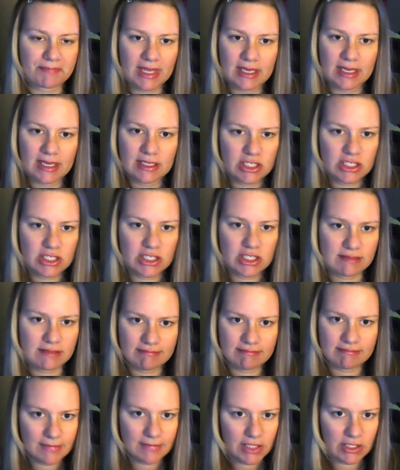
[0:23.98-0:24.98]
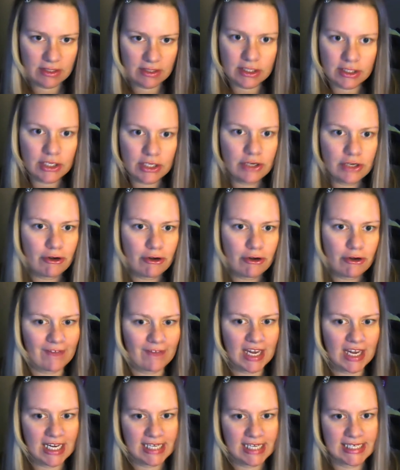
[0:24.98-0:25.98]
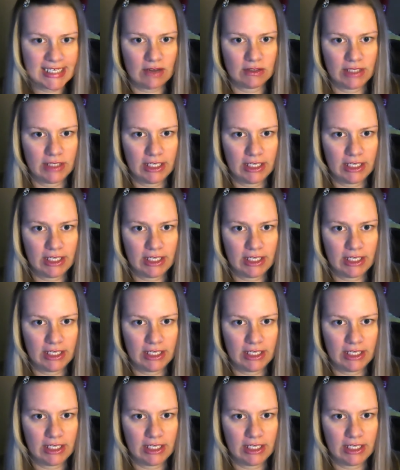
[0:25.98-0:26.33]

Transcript: just you don't have any downline.